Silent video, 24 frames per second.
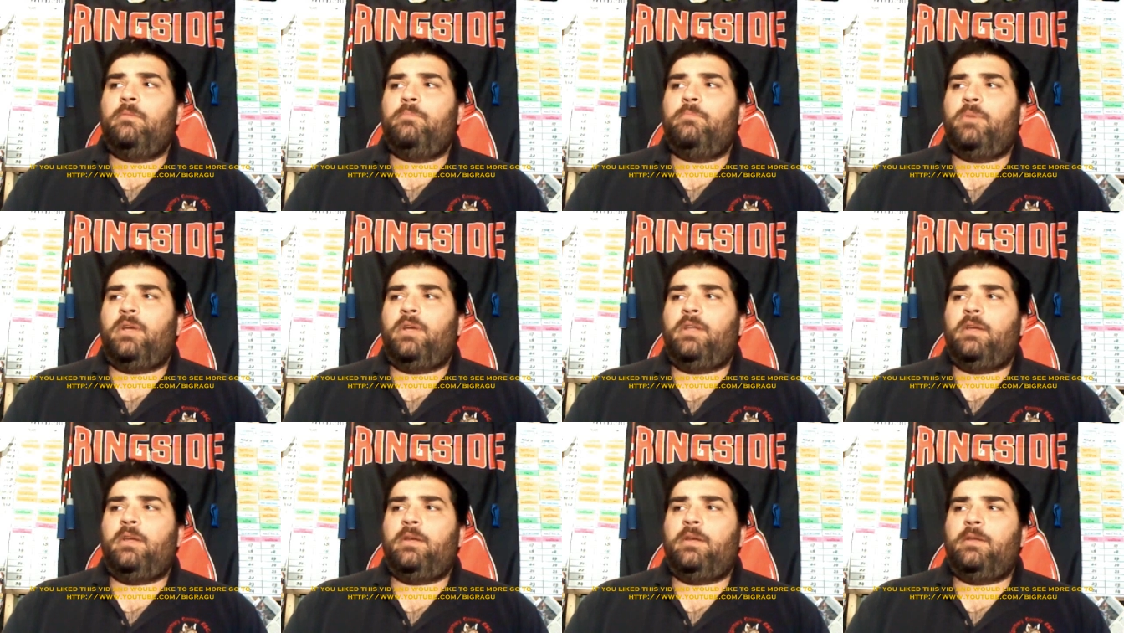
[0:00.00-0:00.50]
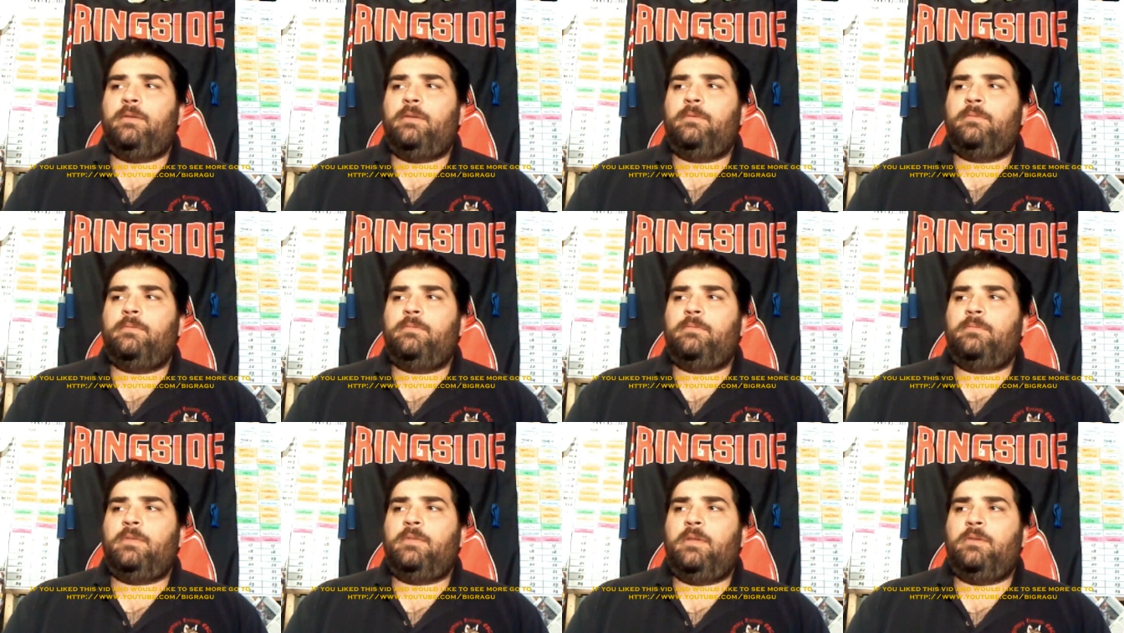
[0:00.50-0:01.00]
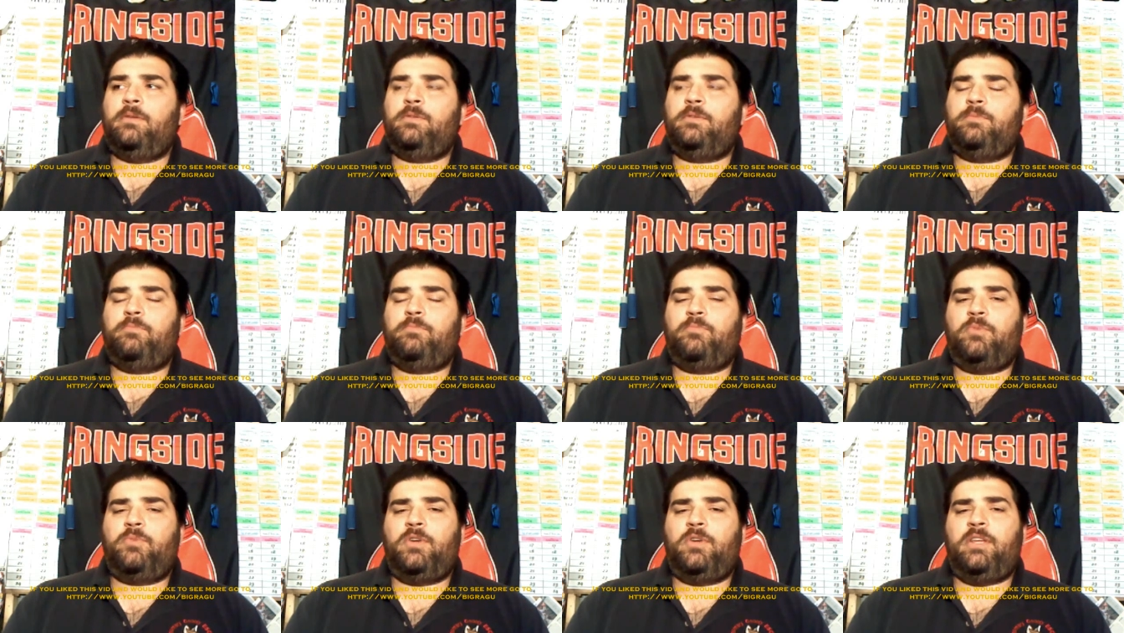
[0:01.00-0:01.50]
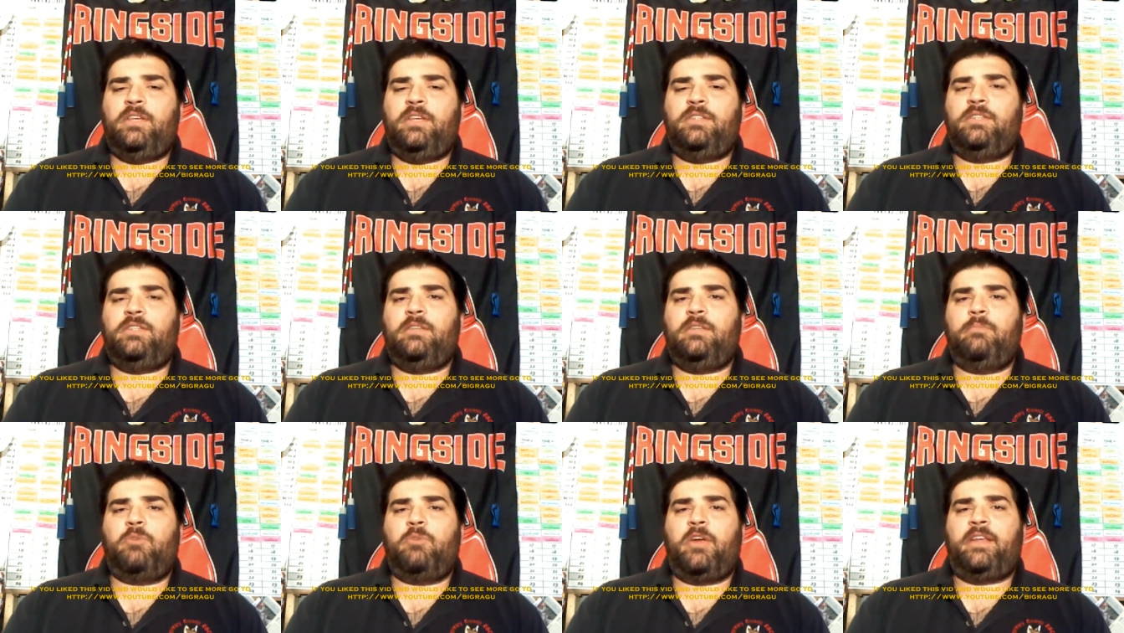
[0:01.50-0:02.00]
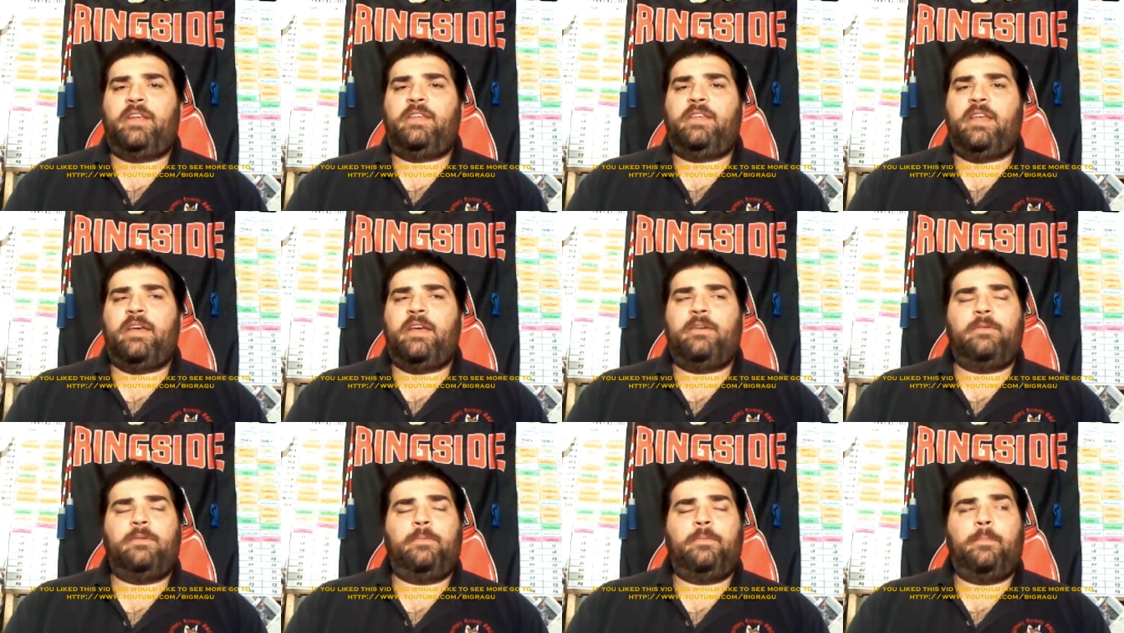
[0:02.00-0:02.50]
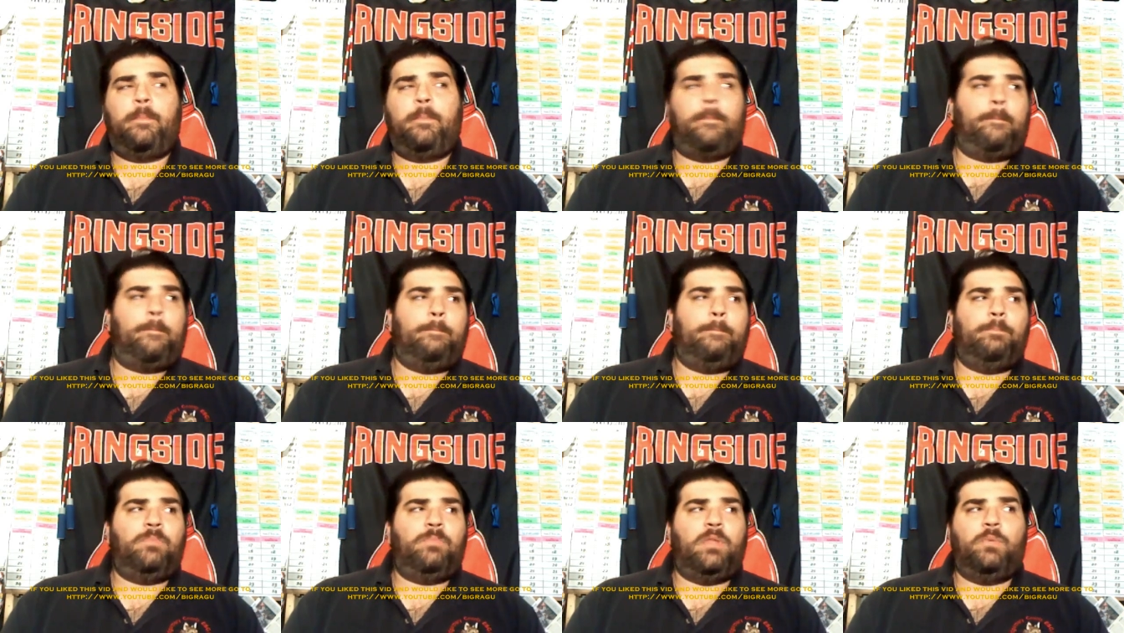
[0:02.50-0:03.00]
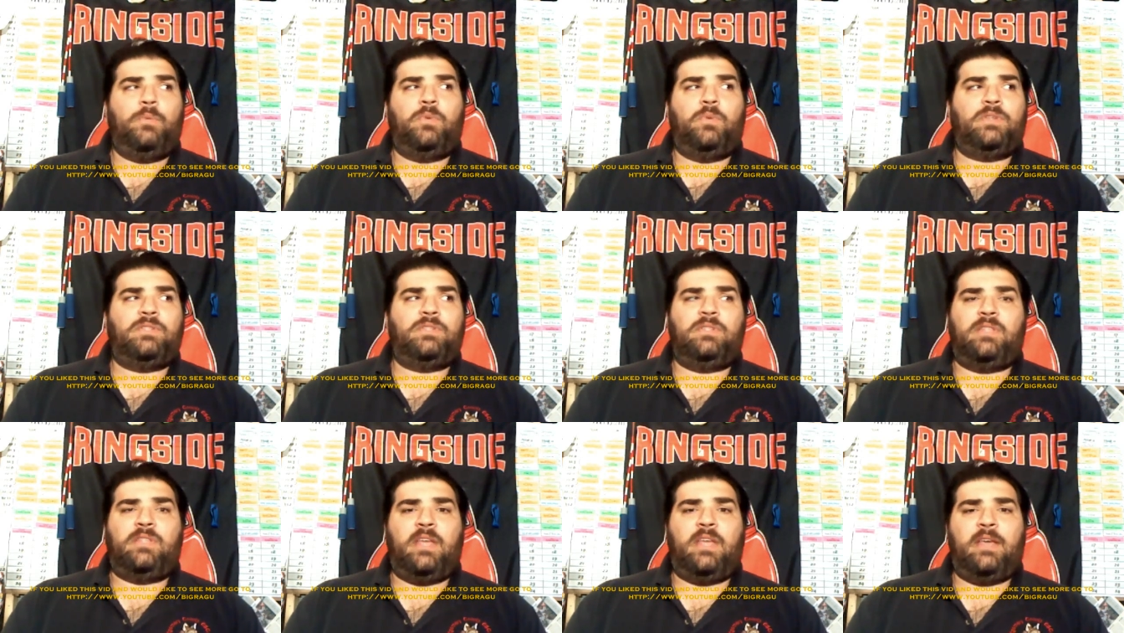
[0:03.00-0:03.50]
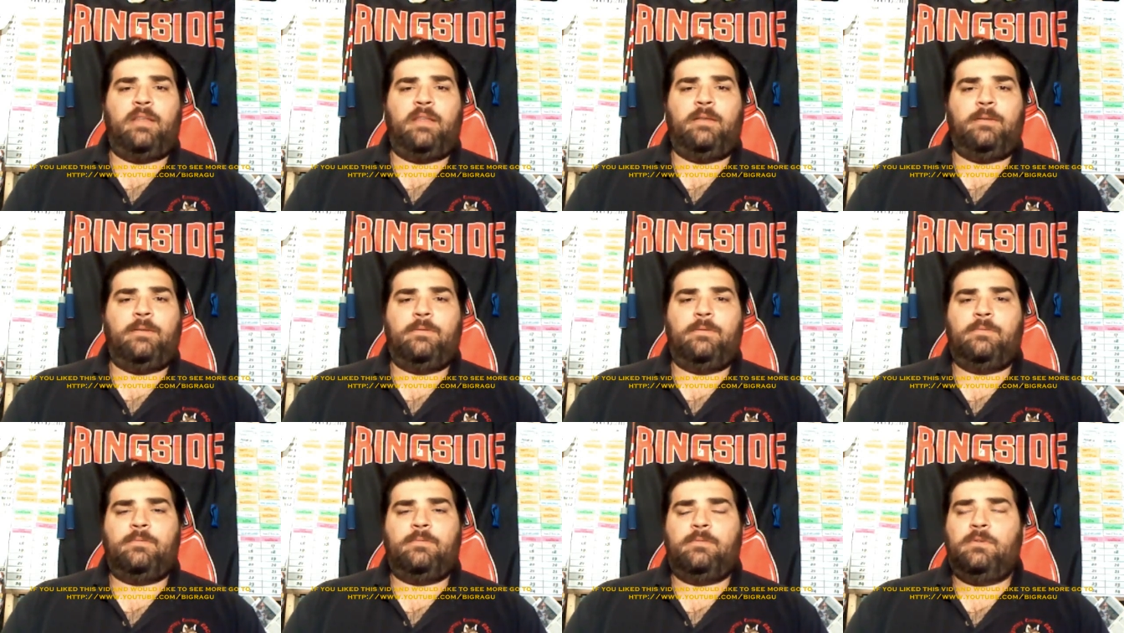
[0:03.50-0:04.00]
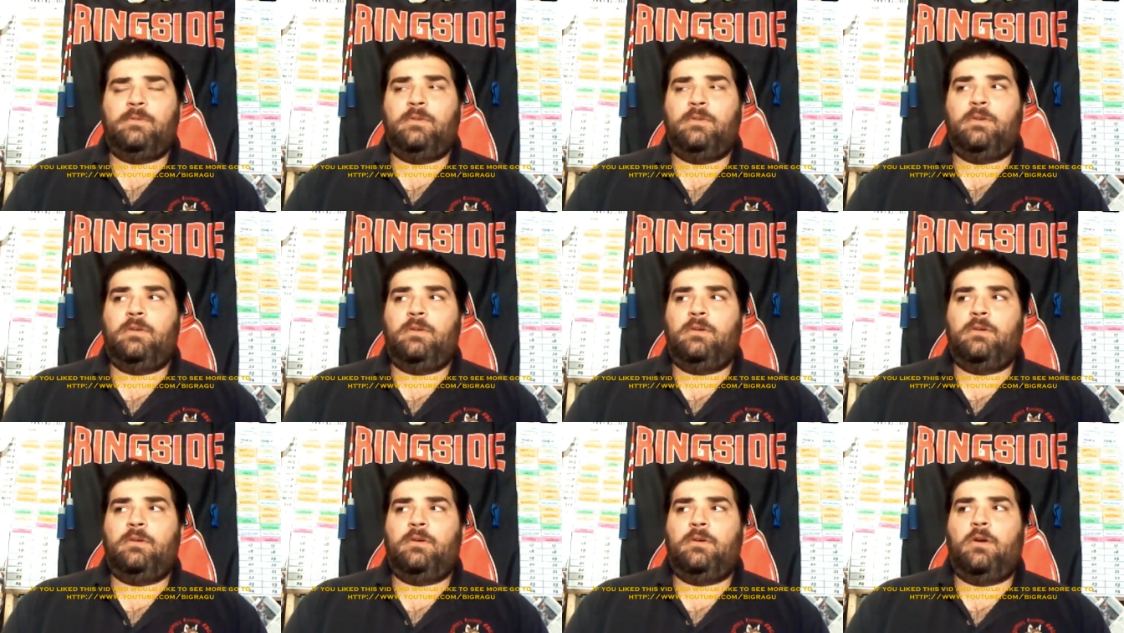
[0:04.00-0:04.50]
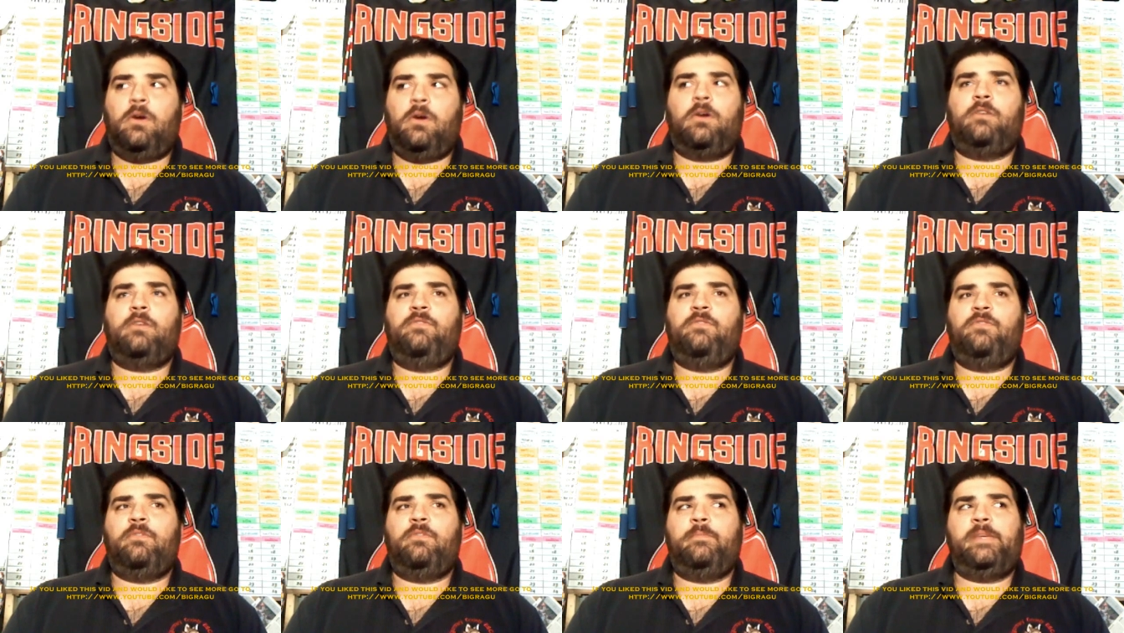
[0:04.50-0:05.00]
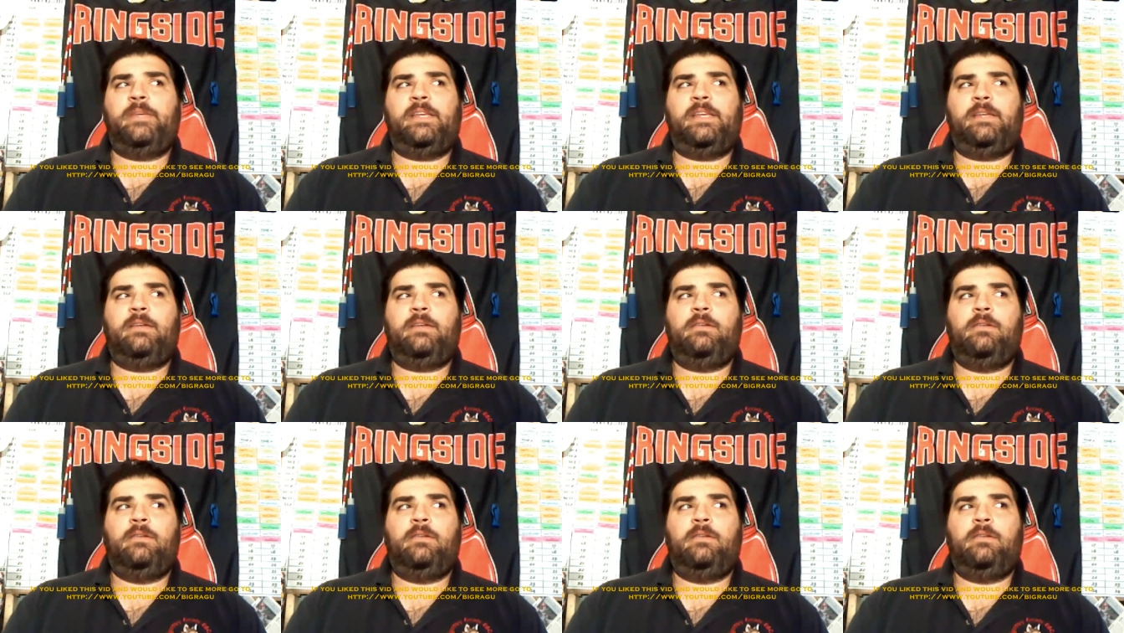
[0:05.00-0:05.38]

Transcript: But uh, it was pretty easy to break down. It wasn't that hard for me.